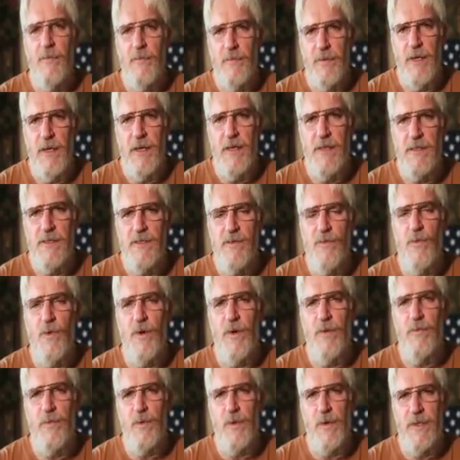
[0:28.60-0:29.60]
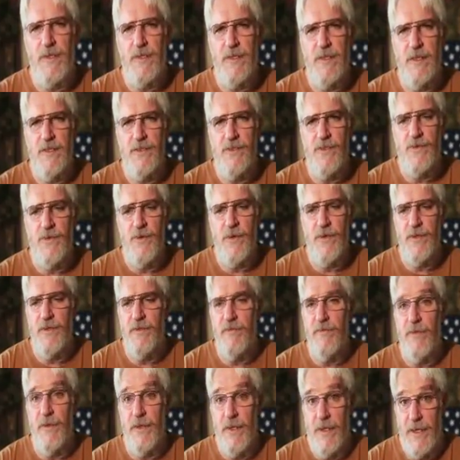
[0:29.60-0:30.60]
plus $1.6
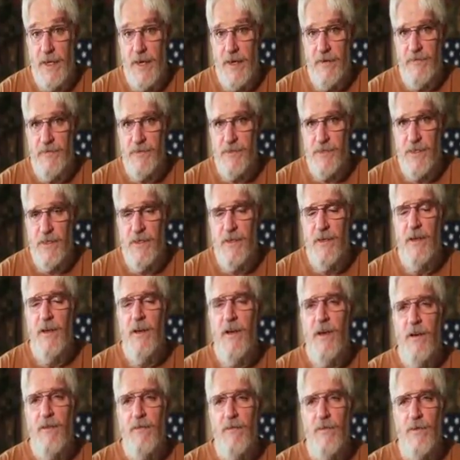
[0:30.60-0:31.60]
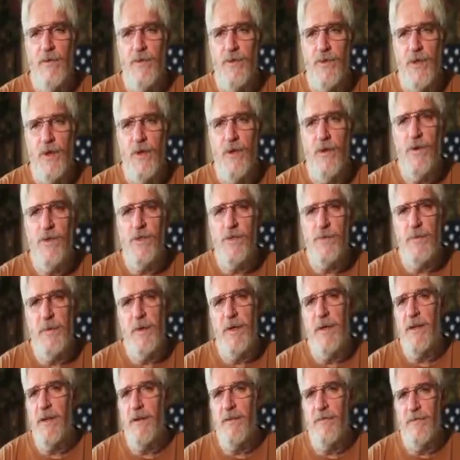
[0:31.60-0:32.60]
trillion for the deficit, for a total
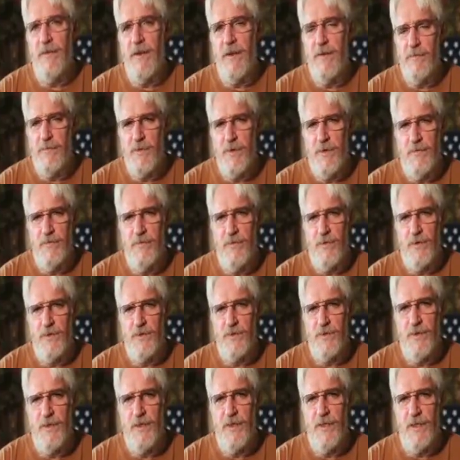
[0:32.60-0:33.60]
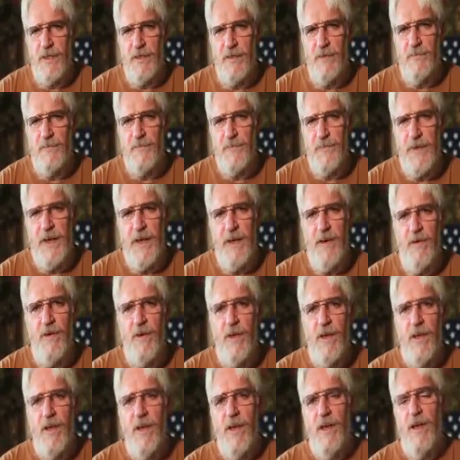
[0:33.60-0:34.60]
spending of $5.4 trillion.
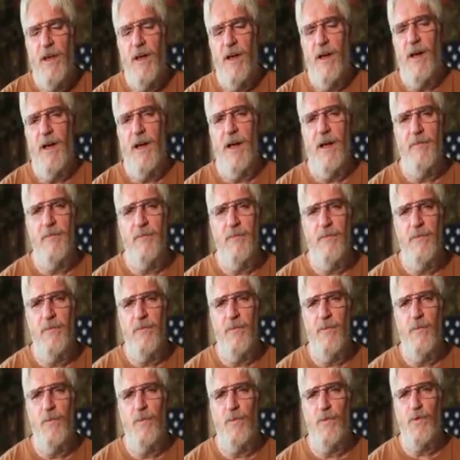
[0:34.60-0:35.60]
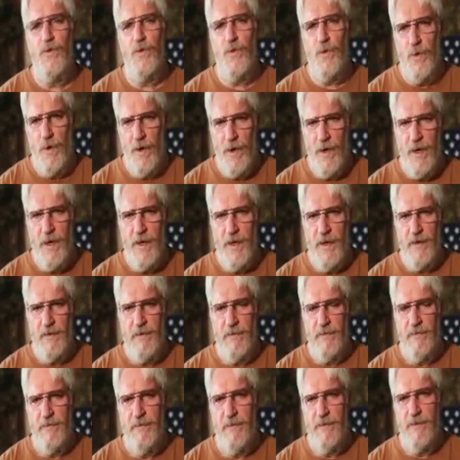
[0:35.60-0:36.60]
Now, I'm
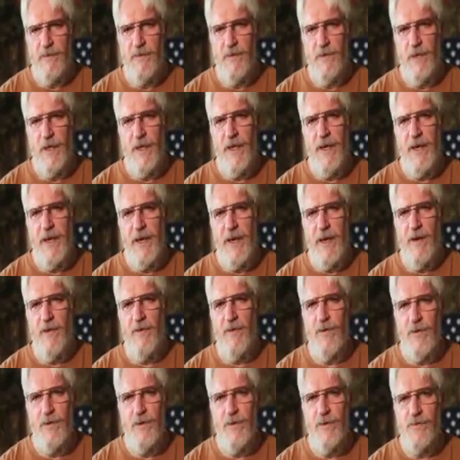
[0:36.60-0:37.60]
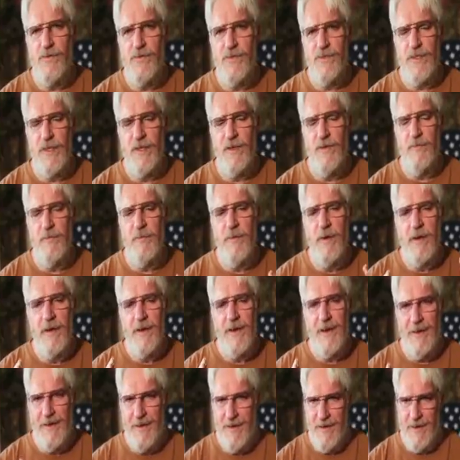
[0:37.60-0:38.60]
trying to lay out some
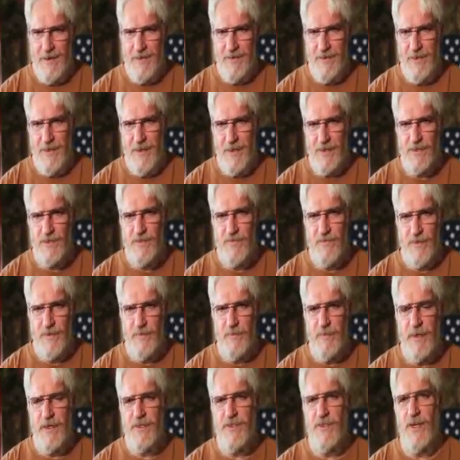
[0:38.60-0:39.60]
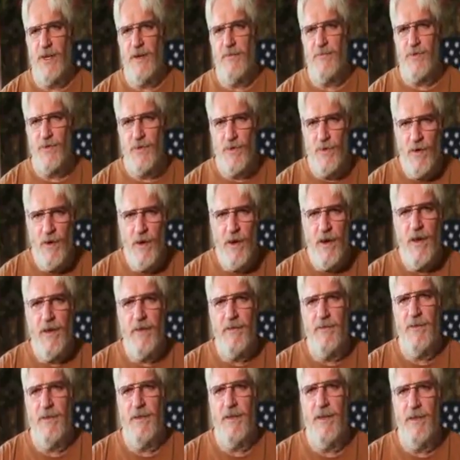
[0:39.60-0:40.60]
context for the budget. I'm
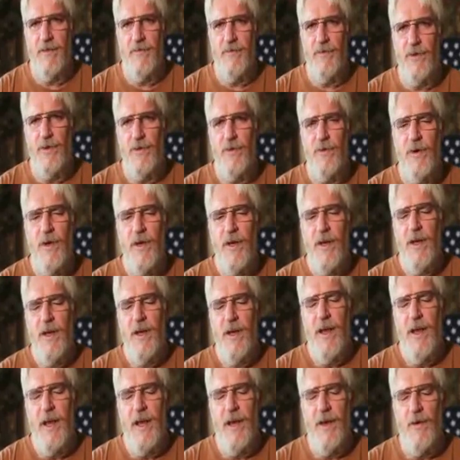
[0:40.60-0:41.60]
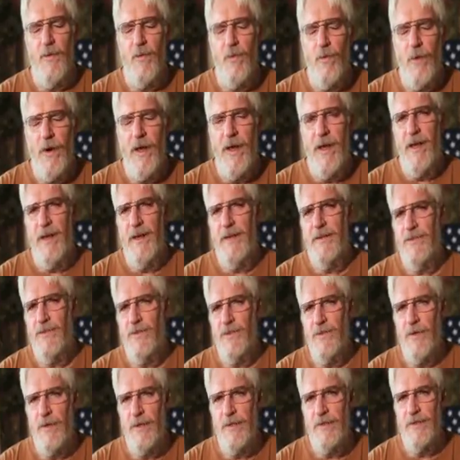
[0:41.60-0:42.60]
trying to give you a way
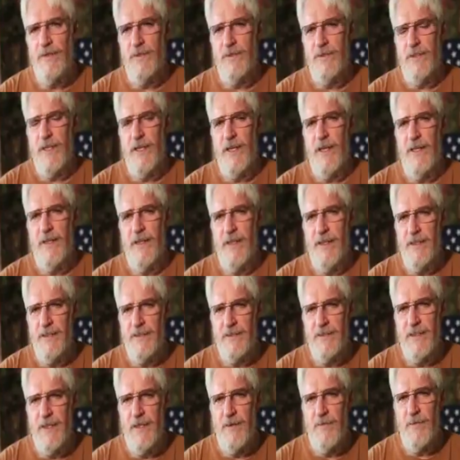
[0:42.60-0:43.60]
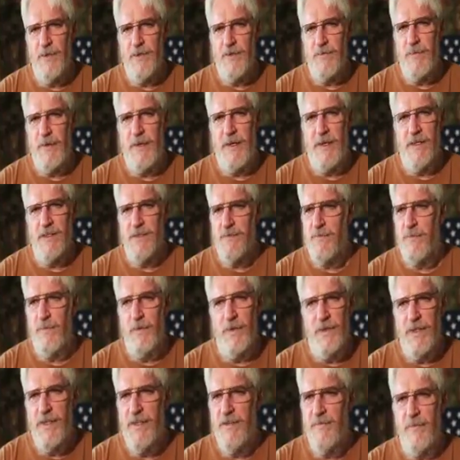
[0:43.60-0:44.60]
to understand these numbers because,
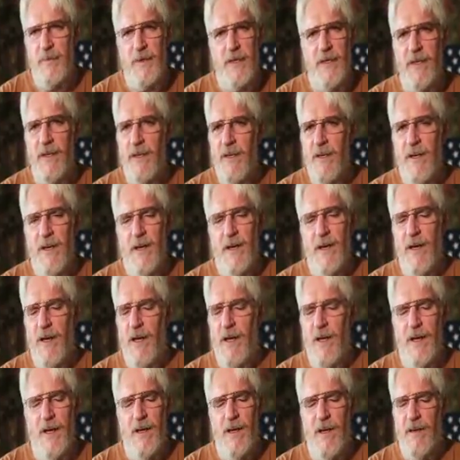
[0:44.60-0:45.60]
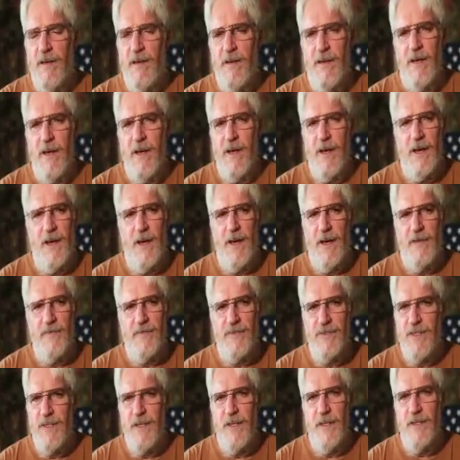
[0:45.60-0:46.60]
believe me,
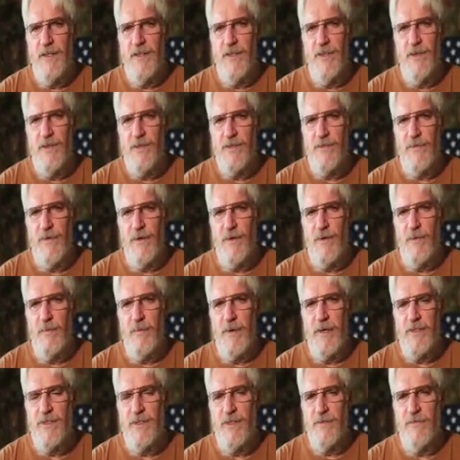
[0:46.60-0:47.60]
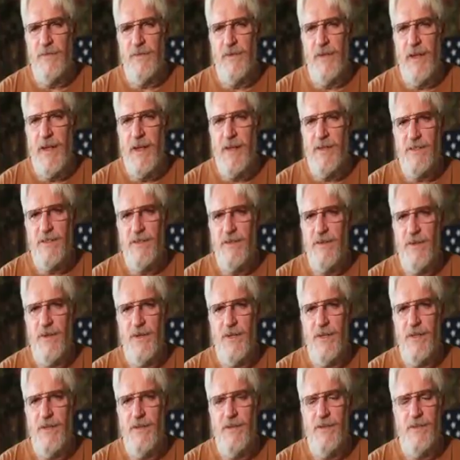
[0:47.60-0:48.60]
I've studied the U.S. federal budget for the last
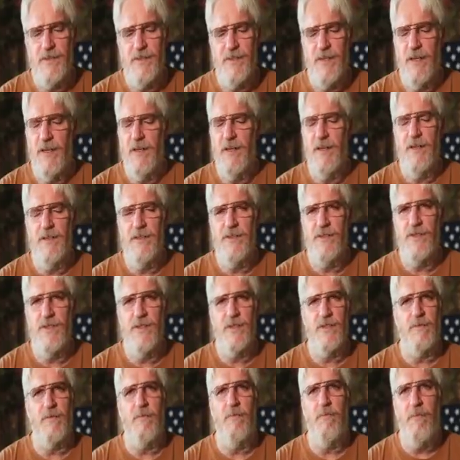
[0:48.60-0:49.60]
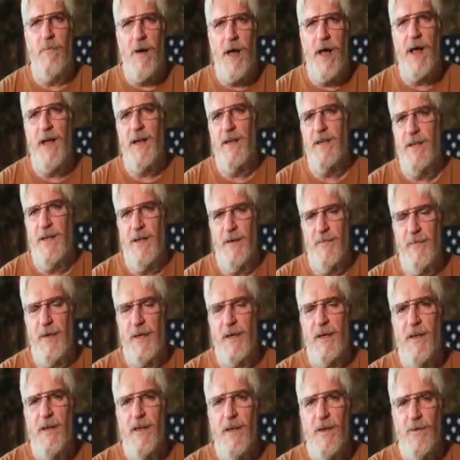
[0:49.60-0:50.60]
30 years, and it is just
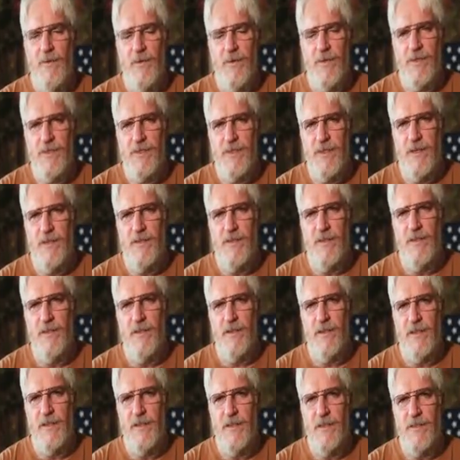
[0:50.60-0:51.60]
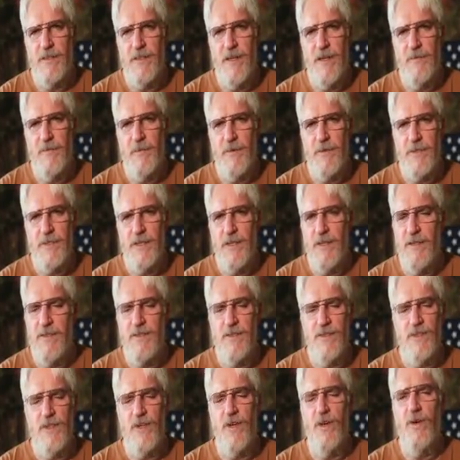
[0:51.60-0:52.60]
mind-numbing when you start to look at these numbers. And
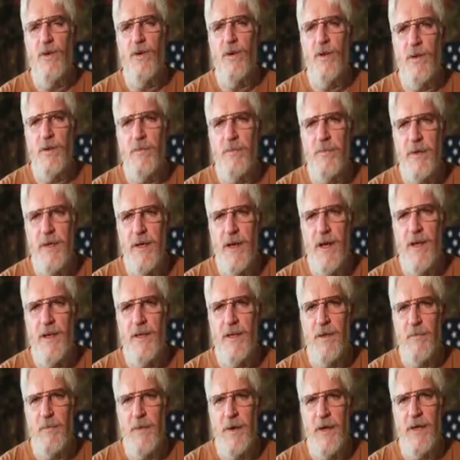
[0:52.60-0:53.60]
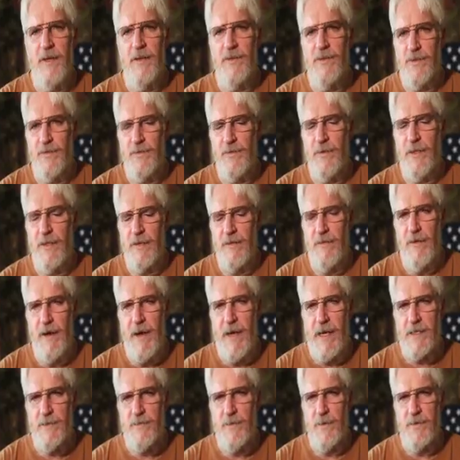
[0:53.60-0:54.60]
it's totally beyond the pale to really
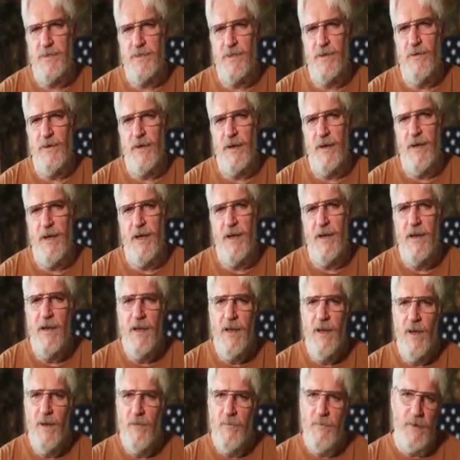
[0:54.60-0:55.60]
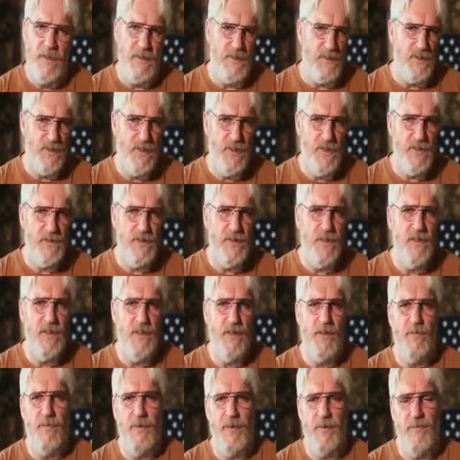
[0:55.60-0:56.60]
grasp what's going on. But just a
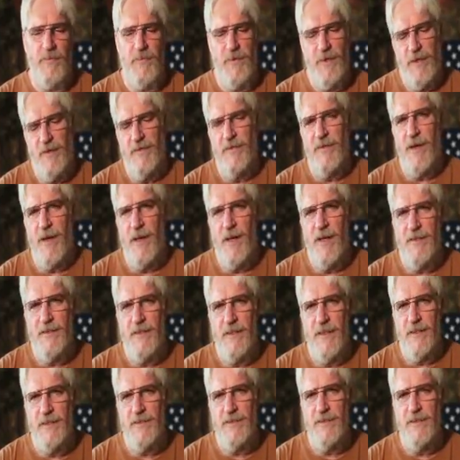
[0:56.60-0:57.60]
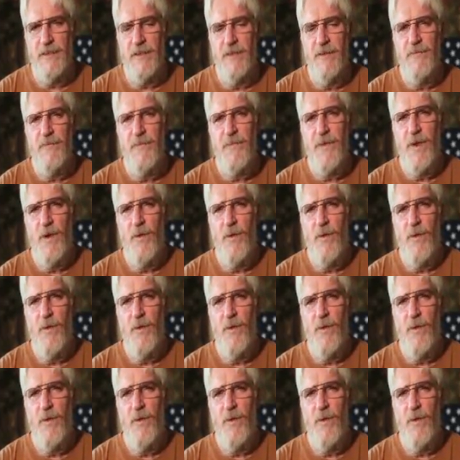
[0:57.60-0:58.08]
little bit of context.